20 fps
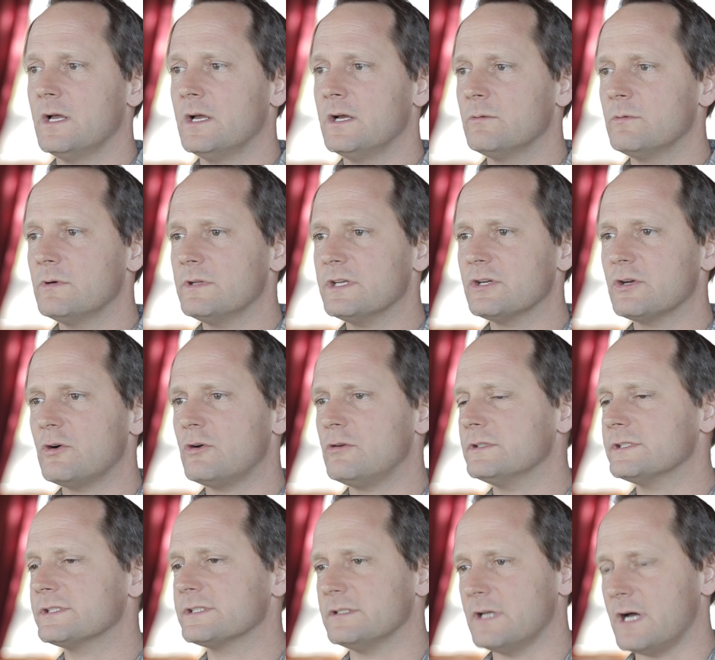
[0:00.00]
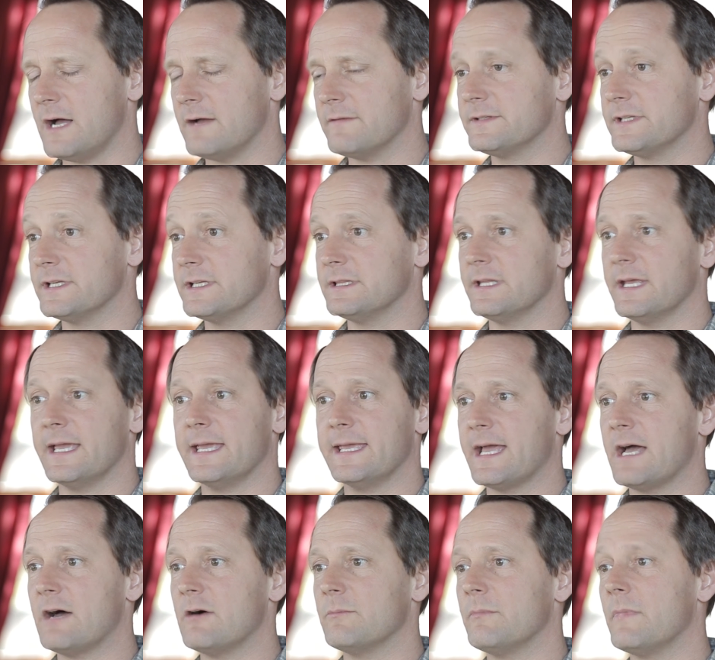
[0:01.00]
When the goal is lofty, laying
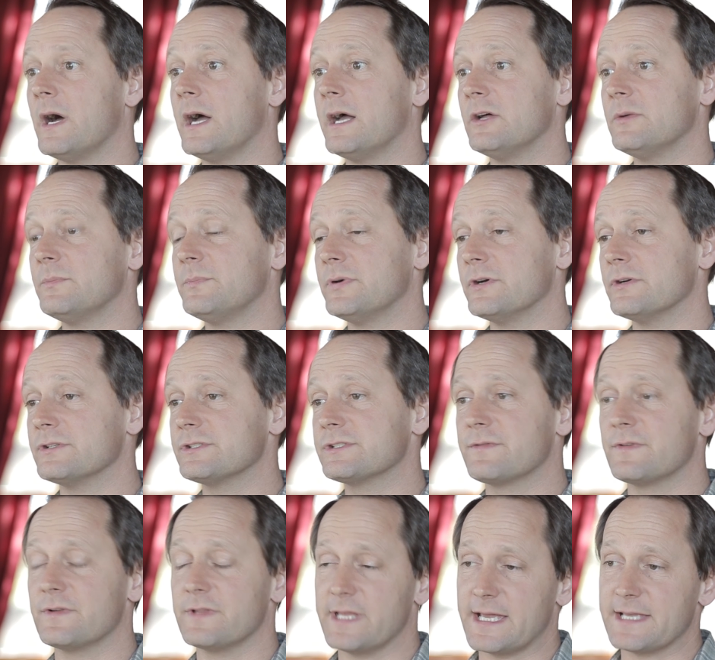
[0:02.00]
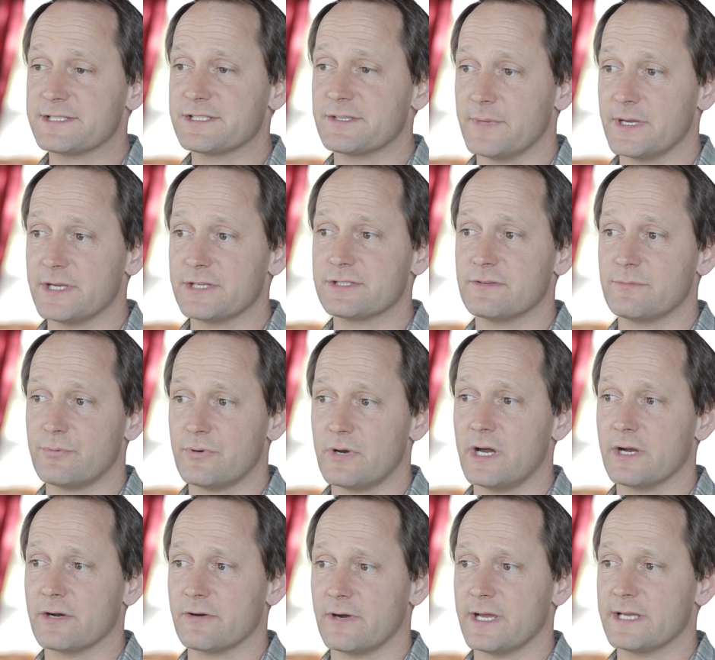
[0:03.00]
out mileposts for the estimation of
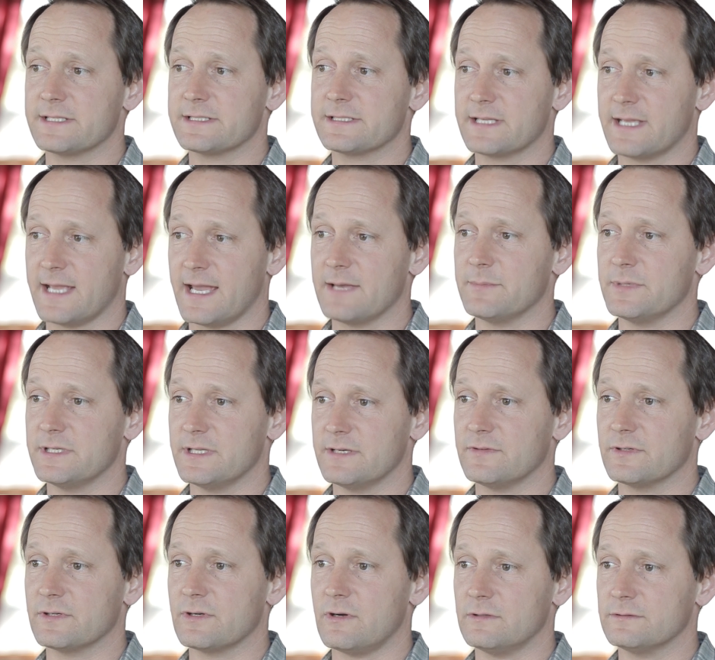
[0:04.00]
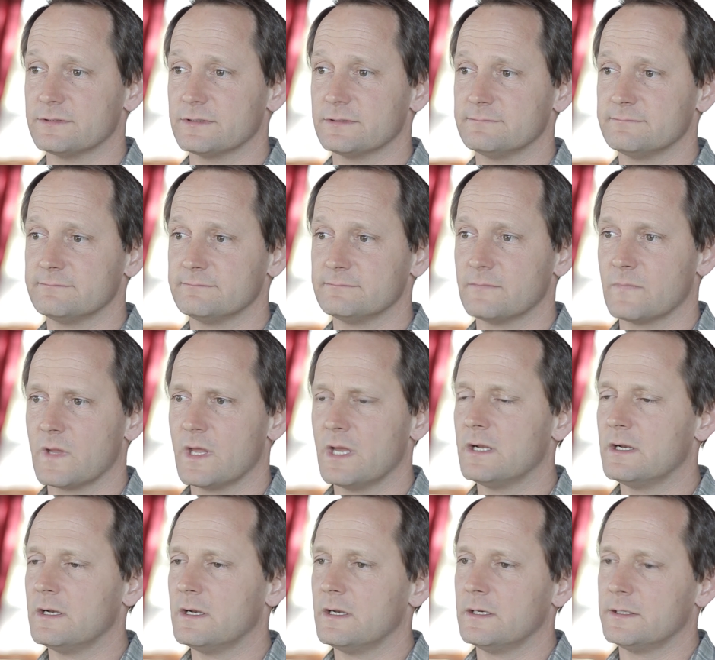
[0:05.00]
progress can be difficult.
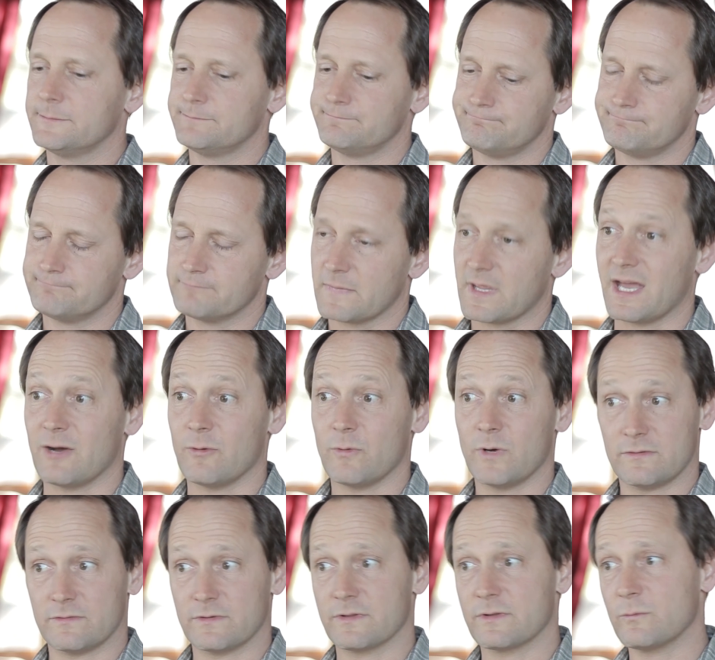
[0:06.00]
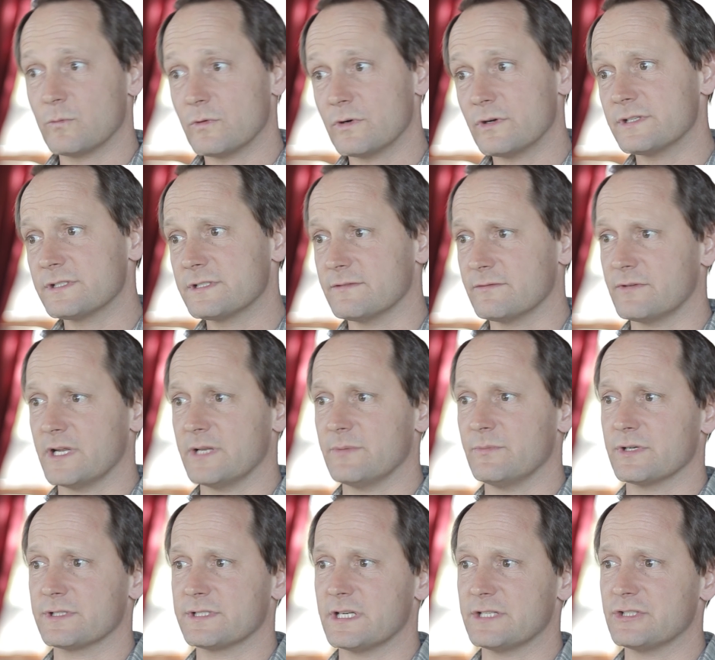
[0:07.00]
However, the worst of great
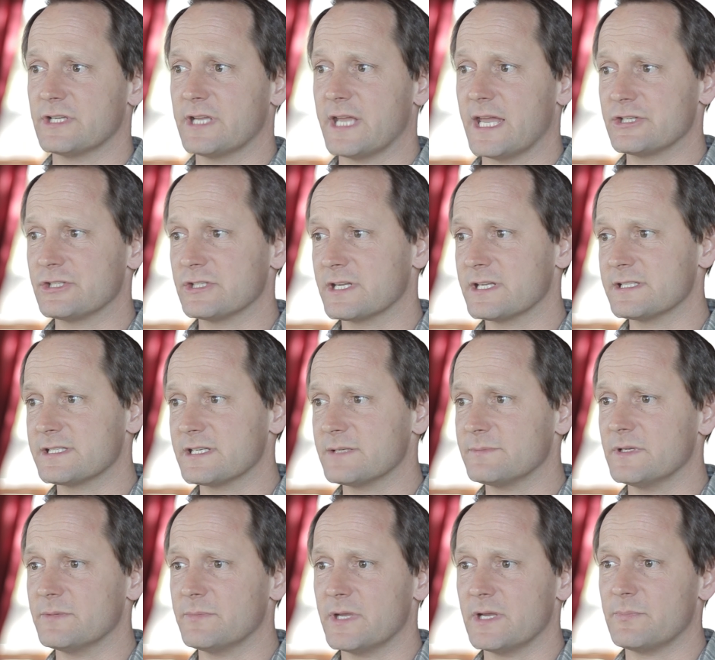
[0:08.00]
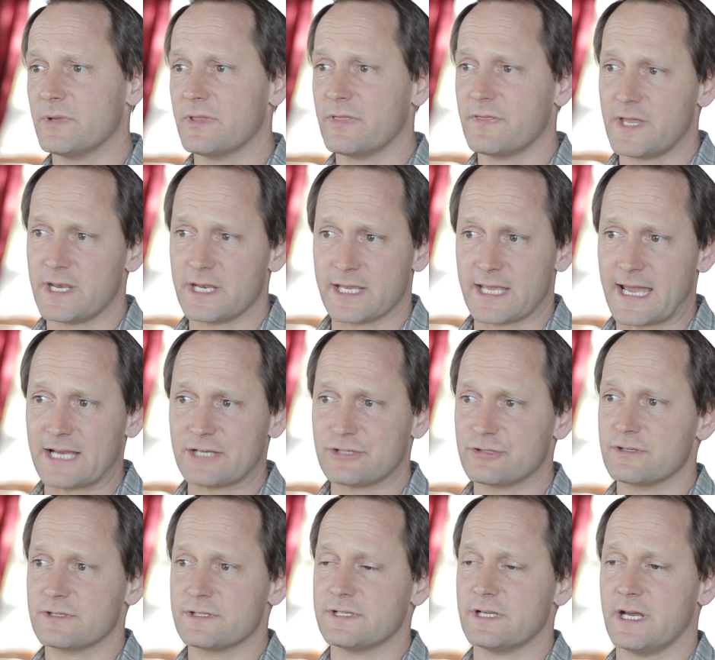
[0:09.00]
books education can simply be a pathetic
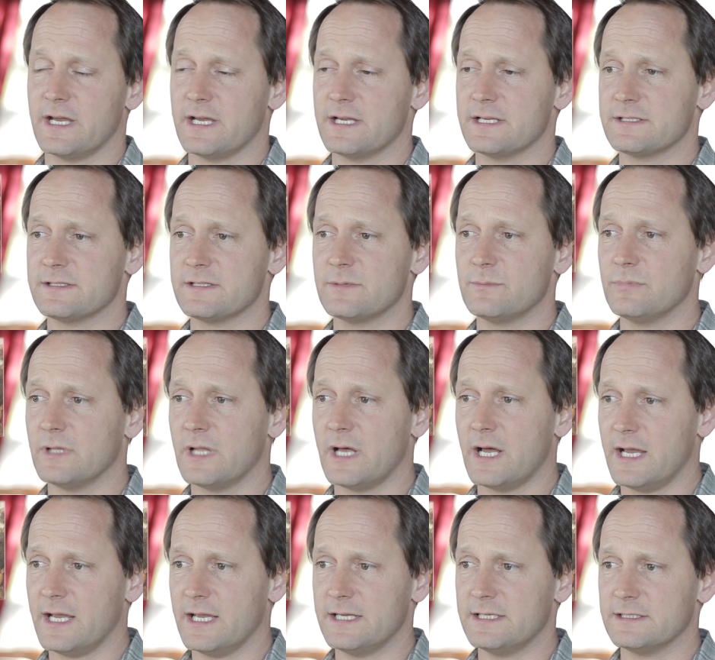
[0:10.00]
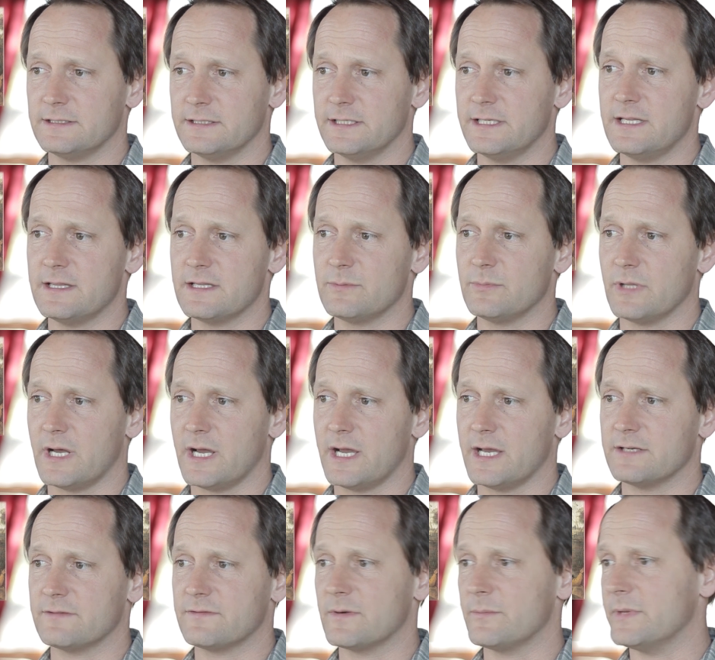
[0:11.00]
exercise in the blind leading the
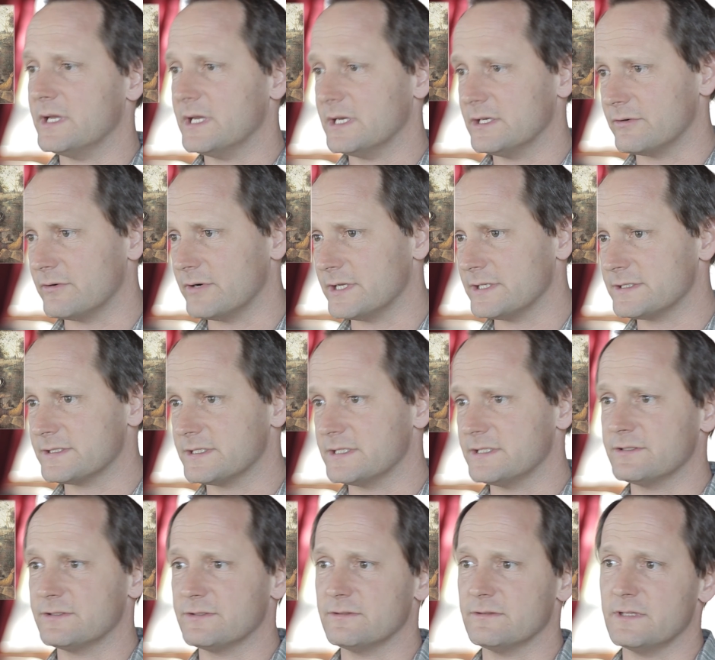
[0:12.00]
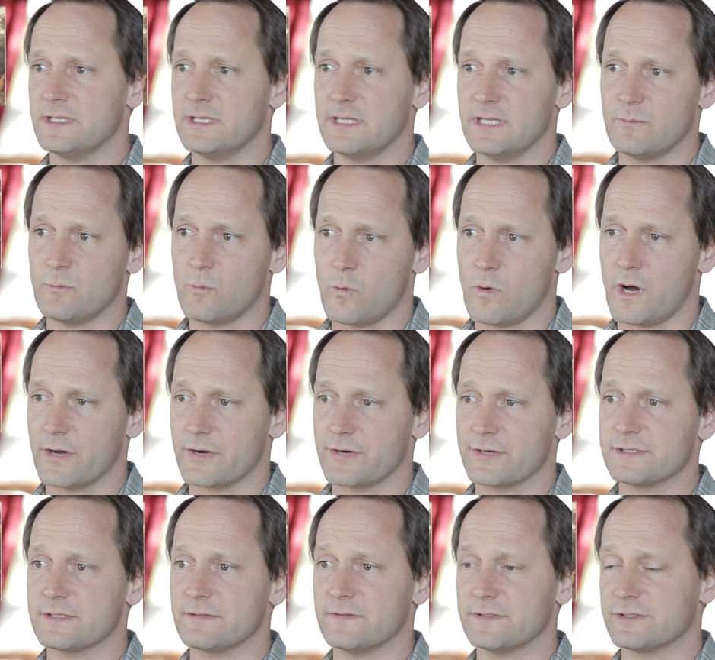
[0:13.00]
blind from ignorance into the deep
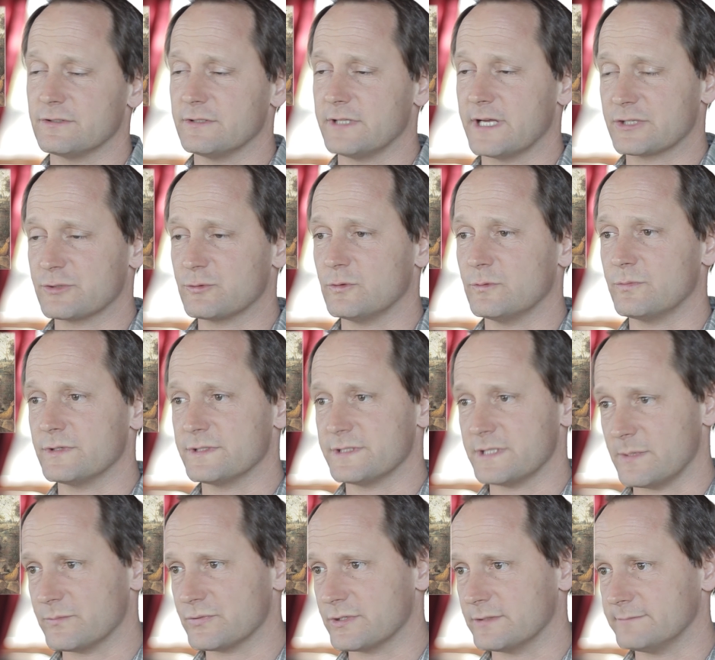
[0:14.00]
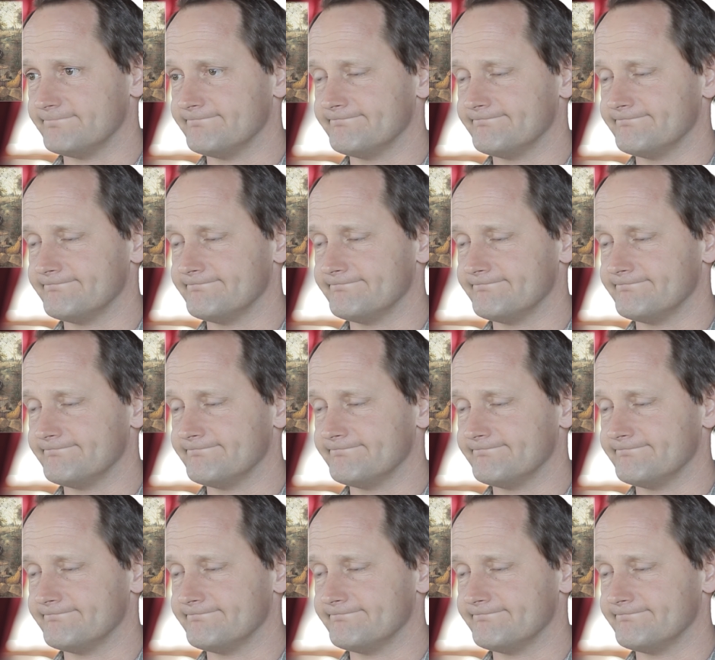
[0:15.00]
waters of intellectual presumption.